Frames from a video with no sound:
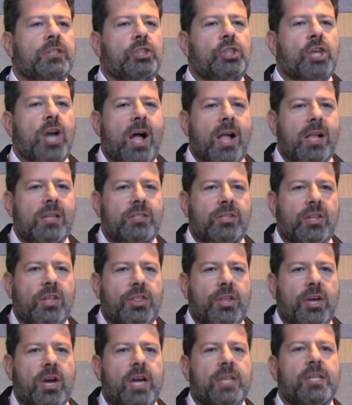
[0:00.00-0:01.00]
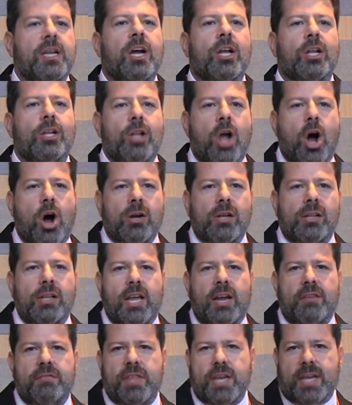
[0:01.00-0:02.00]
Charles III. Long
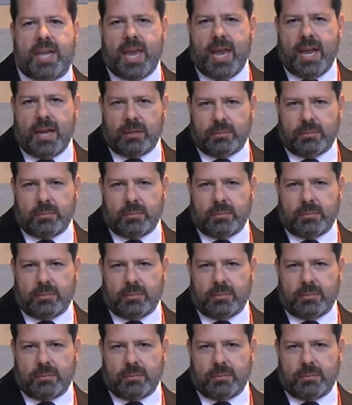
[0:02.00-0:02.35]
live the King!